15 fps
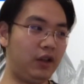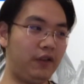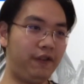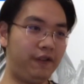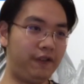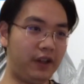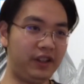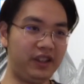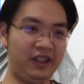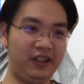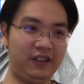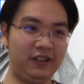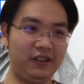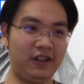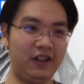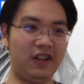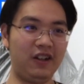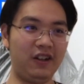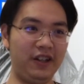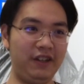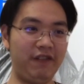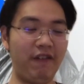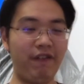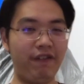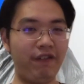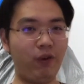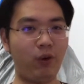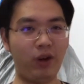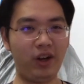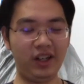of funding even
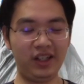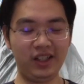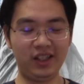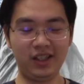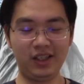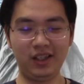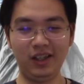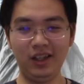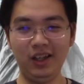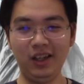for the